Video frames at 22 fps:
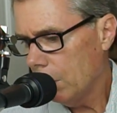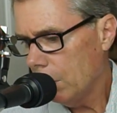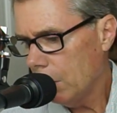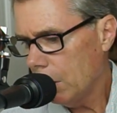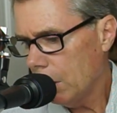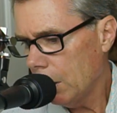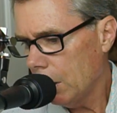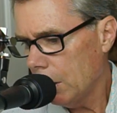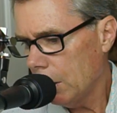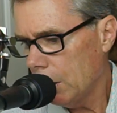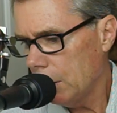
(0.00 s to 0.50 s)

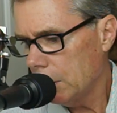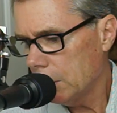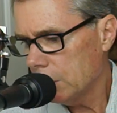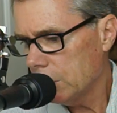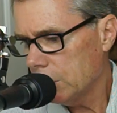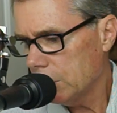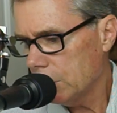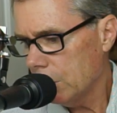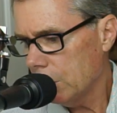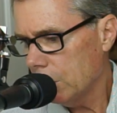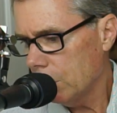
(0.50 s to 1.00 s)
uh, and
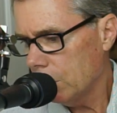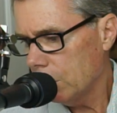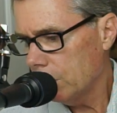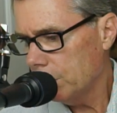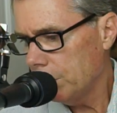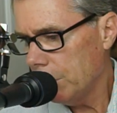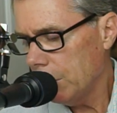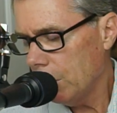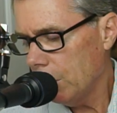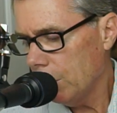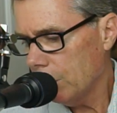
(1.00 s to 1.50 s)
still
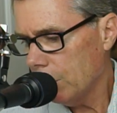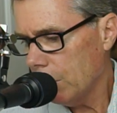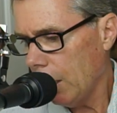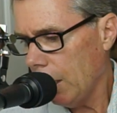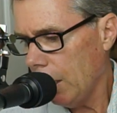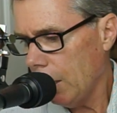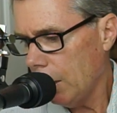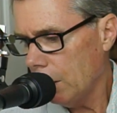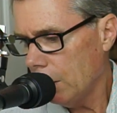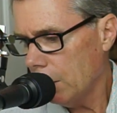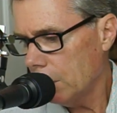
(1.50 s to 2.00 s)
be
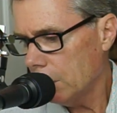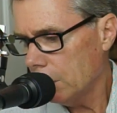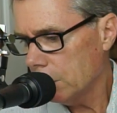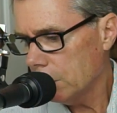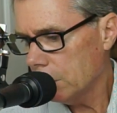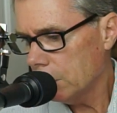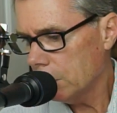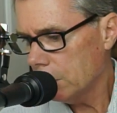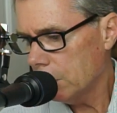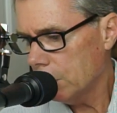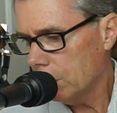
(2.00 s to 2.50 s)
okay and
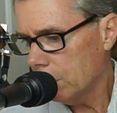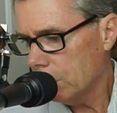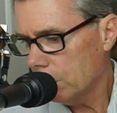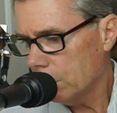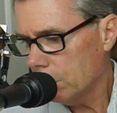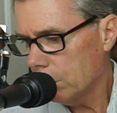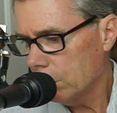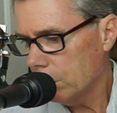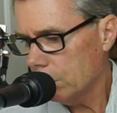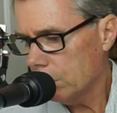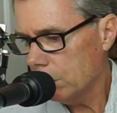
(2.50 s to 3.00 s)

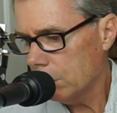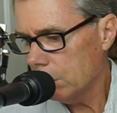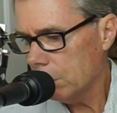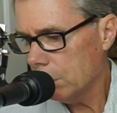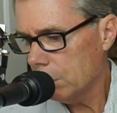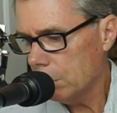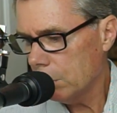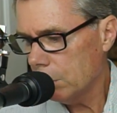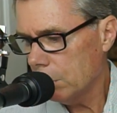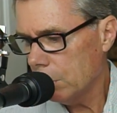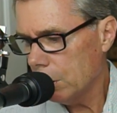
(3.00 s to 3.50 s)
still,
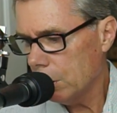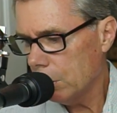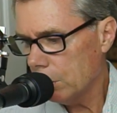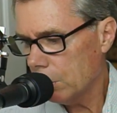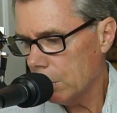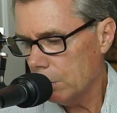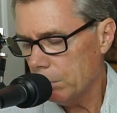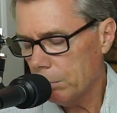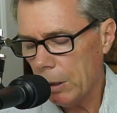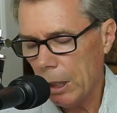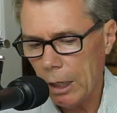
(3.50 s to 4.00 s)
you know,
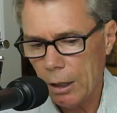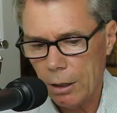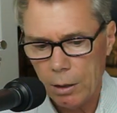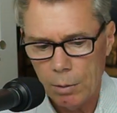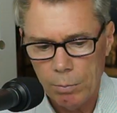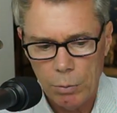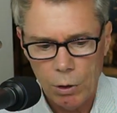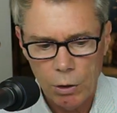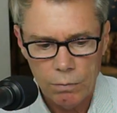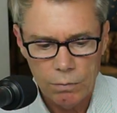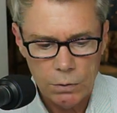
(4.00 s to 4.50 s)
get back
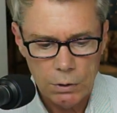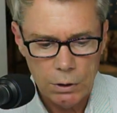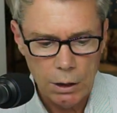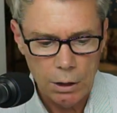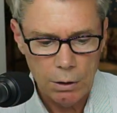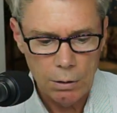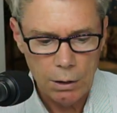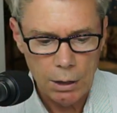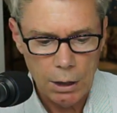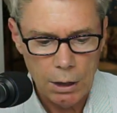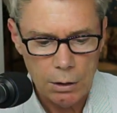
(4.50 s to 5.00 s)
up over
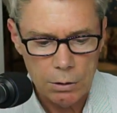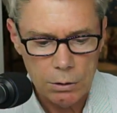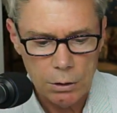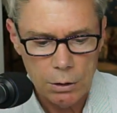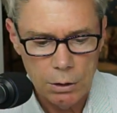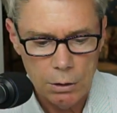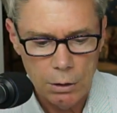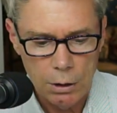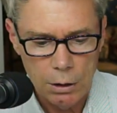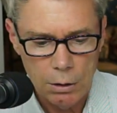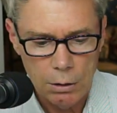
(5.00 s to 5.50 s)

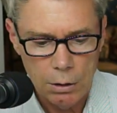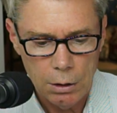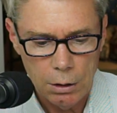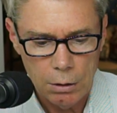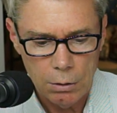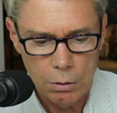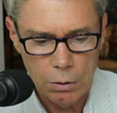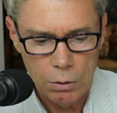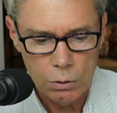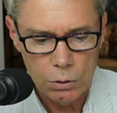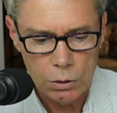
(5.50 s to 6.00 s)
10,000 and,
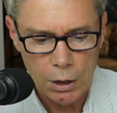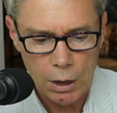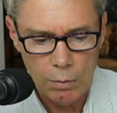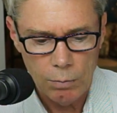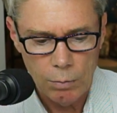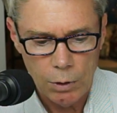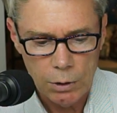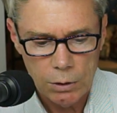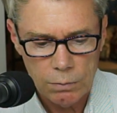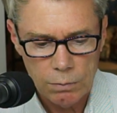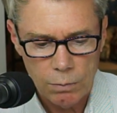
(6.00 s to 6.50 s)
and go
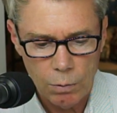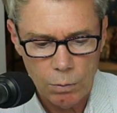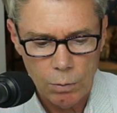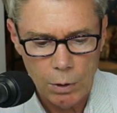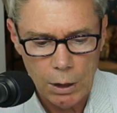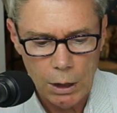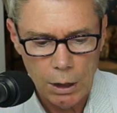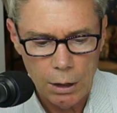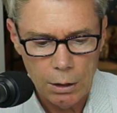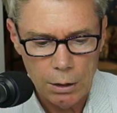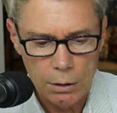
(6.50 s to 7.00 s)
sideways for a
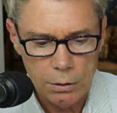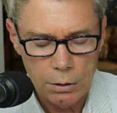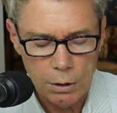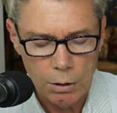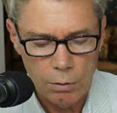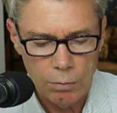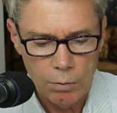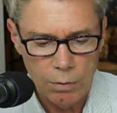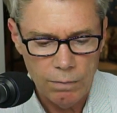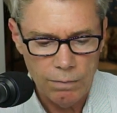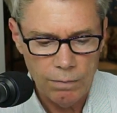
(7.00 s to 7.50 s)
while
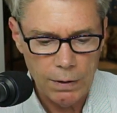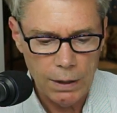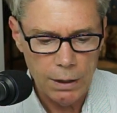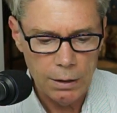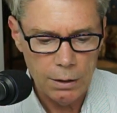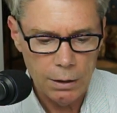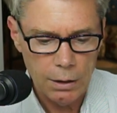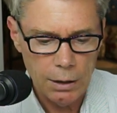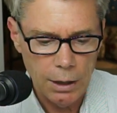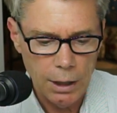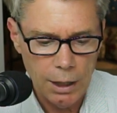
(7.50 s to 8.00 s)
until we
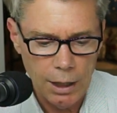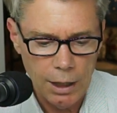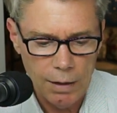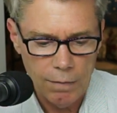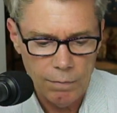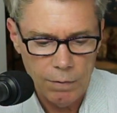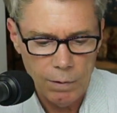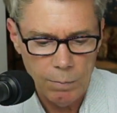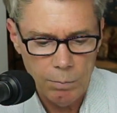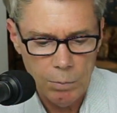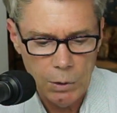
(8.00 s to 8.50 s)
finally
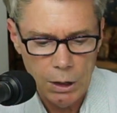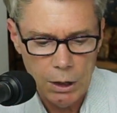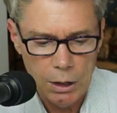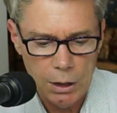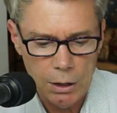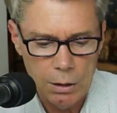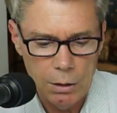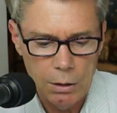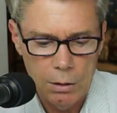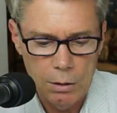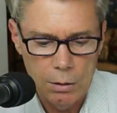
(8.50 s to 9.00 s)
have the
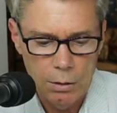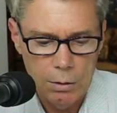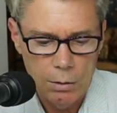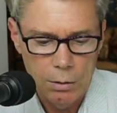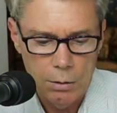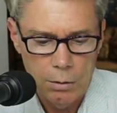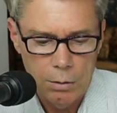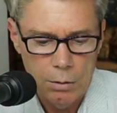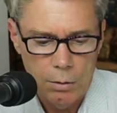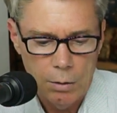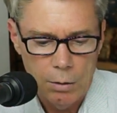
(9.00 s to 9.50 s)
big,
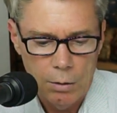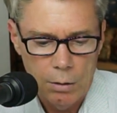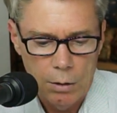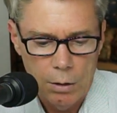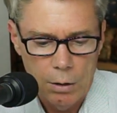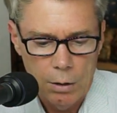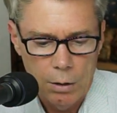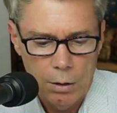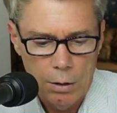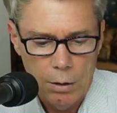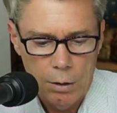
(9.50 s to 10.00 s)

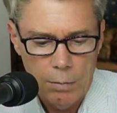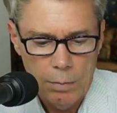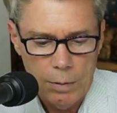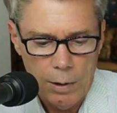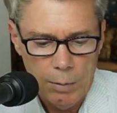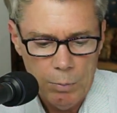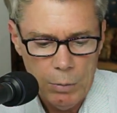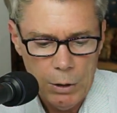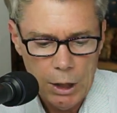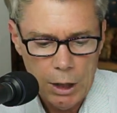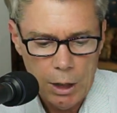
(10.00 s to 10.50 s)

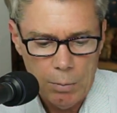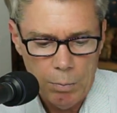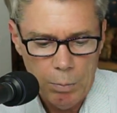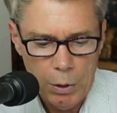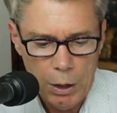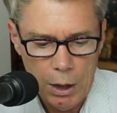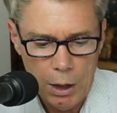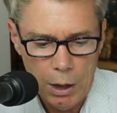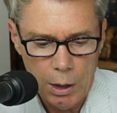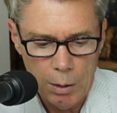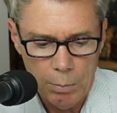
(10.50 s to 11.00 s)
the big
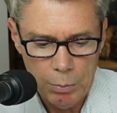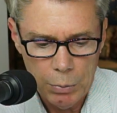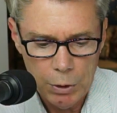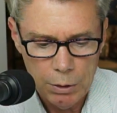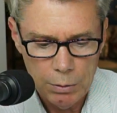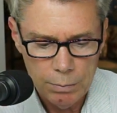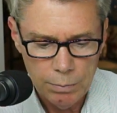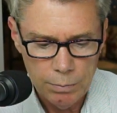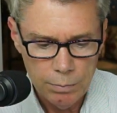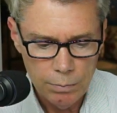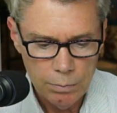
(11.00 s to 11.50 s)
pump
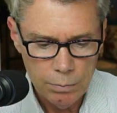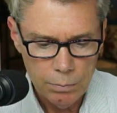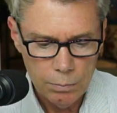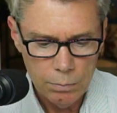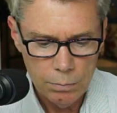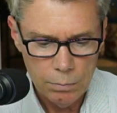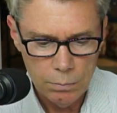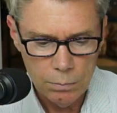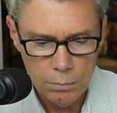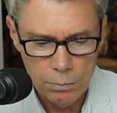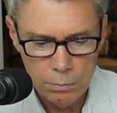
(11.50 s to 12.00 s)

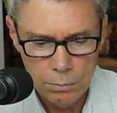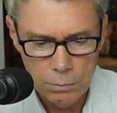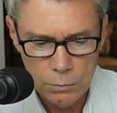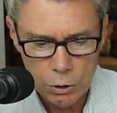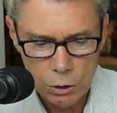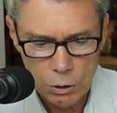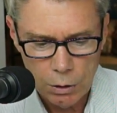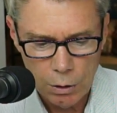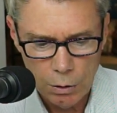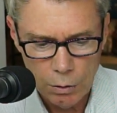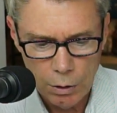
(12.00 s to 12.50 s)

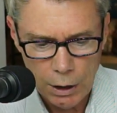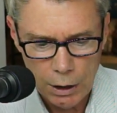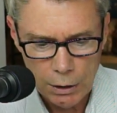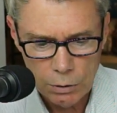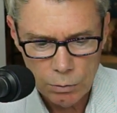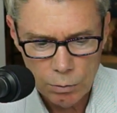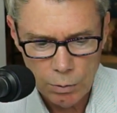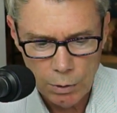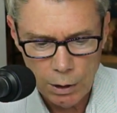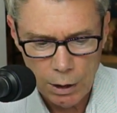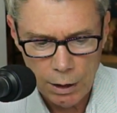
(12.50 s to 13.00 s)
so
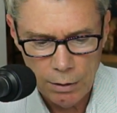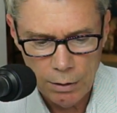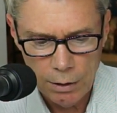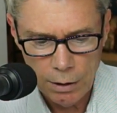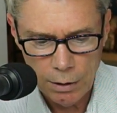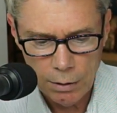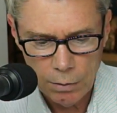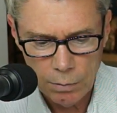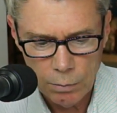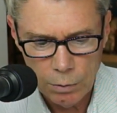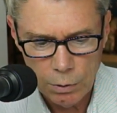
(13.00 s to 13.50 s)
that's what I
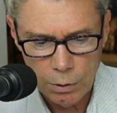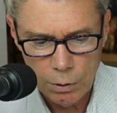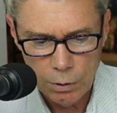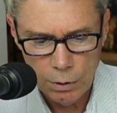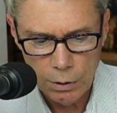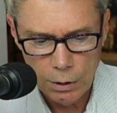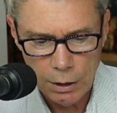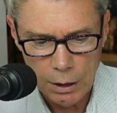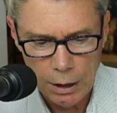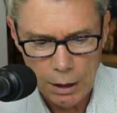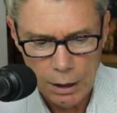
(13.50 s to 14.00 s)
think we're
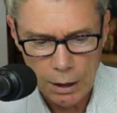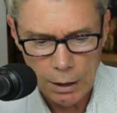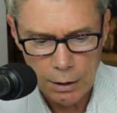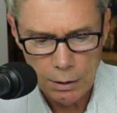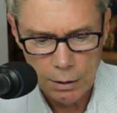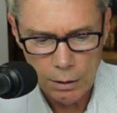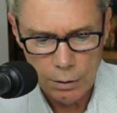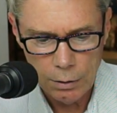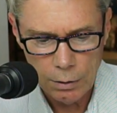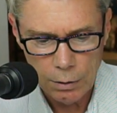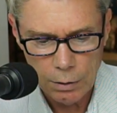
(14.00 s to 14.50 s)
looking at
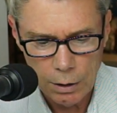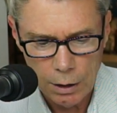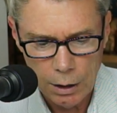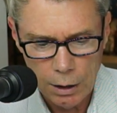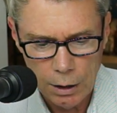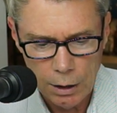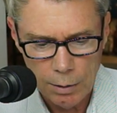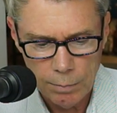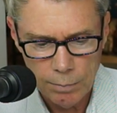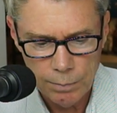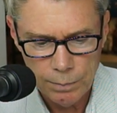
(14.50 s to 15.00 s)
here.
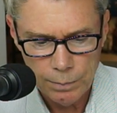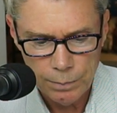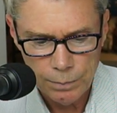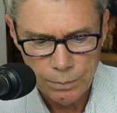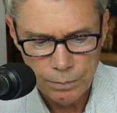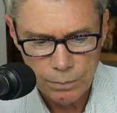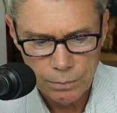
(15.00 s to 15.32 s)
Um,